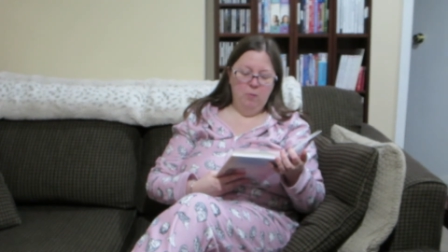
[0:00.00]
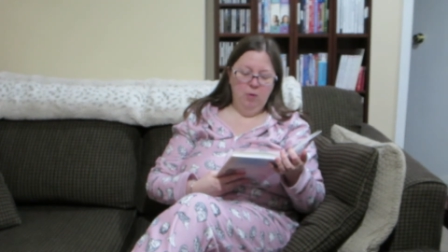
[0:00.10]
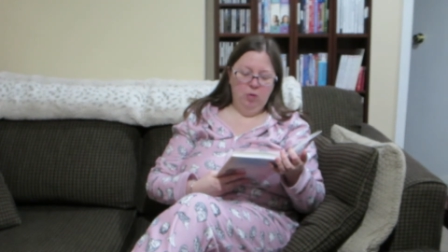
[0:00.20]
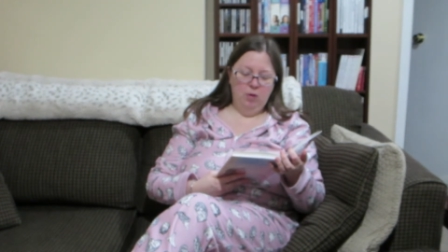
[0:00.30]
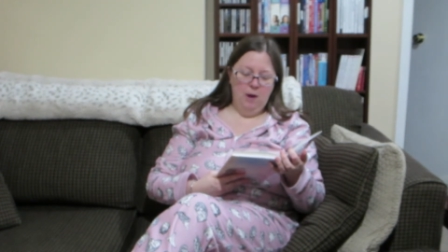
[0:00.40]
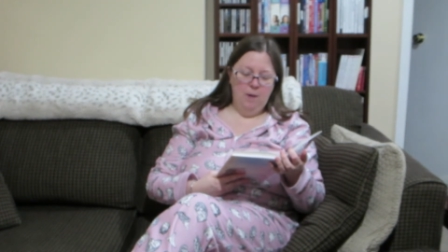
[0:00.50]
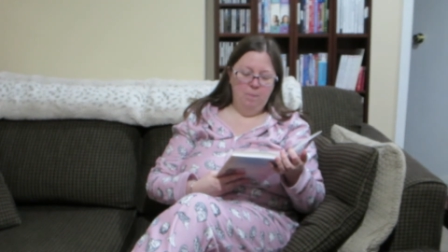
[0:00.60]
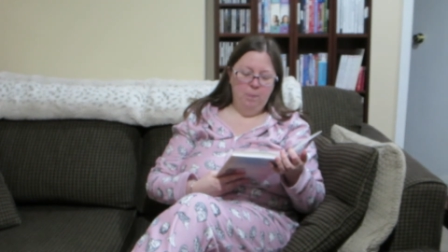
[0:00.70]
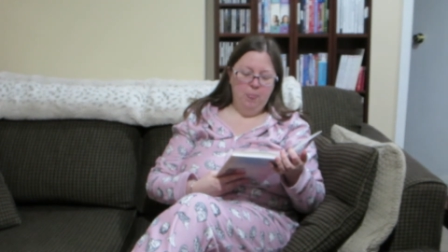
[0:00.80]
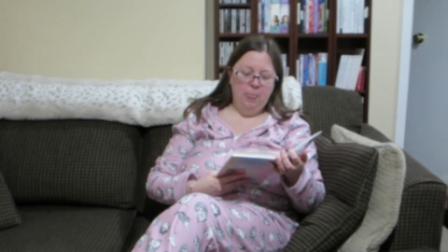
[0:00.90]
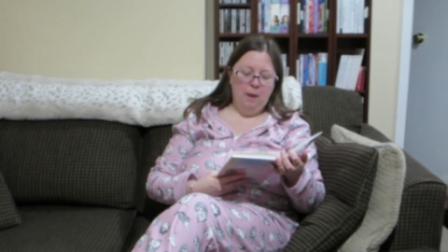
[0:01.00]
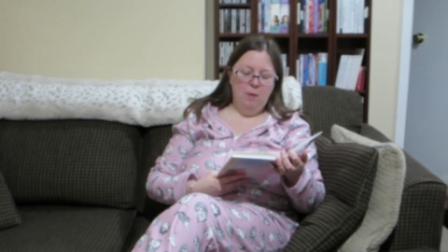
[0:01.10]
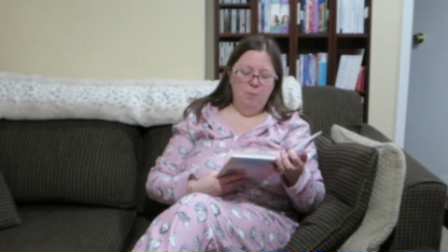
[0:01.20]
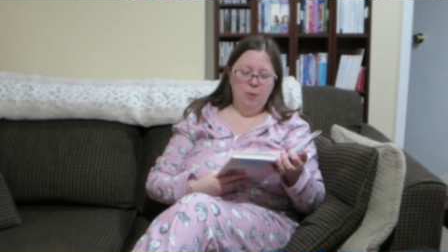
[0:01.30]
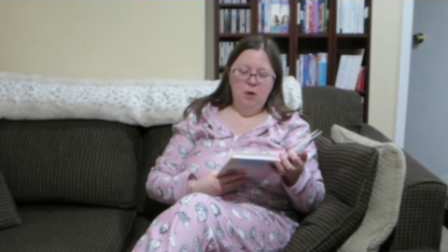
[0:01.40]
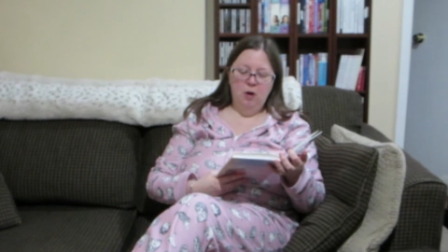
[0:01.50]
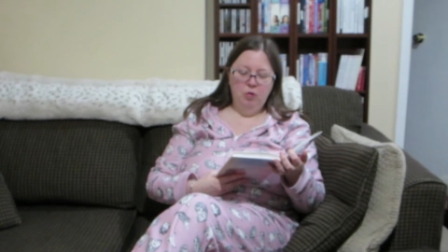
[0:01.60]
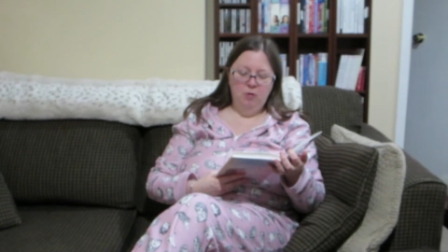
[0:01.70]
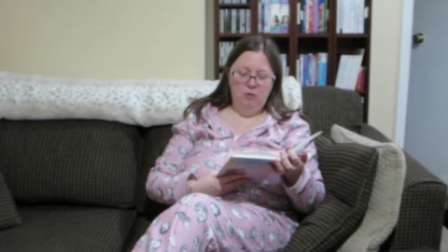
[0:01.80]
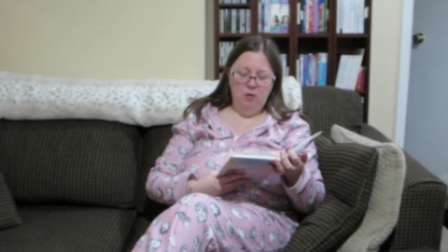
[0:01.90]
with them, but not
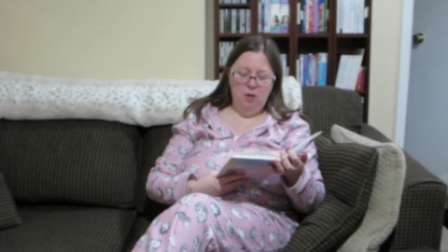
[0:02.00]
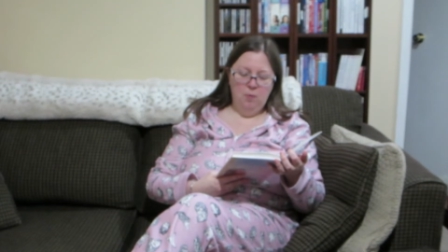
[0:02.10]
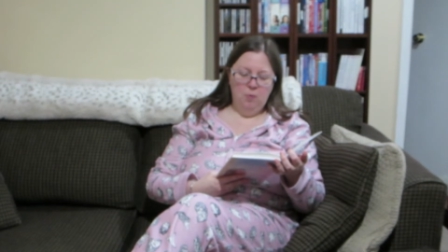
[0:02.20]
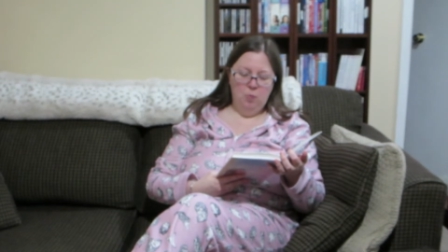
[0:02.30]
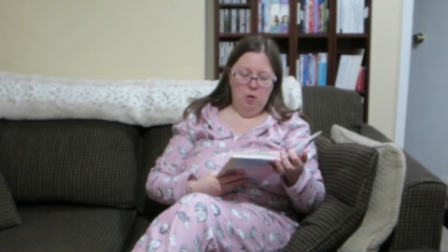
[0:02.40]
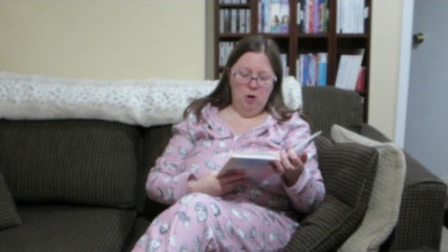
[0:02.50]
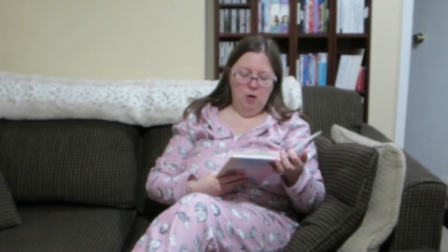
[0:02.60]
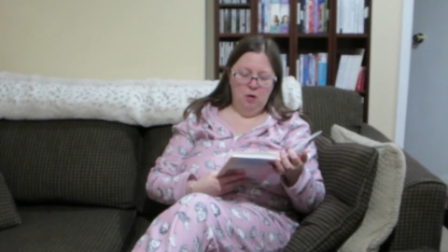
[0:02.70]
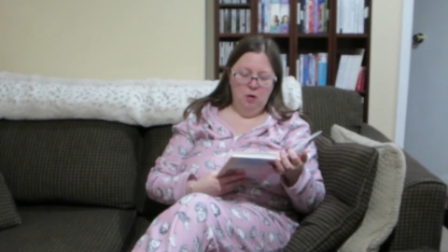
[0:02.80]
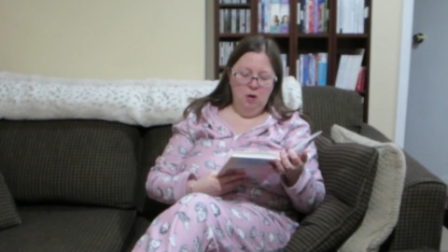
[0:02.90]
the deal I would want.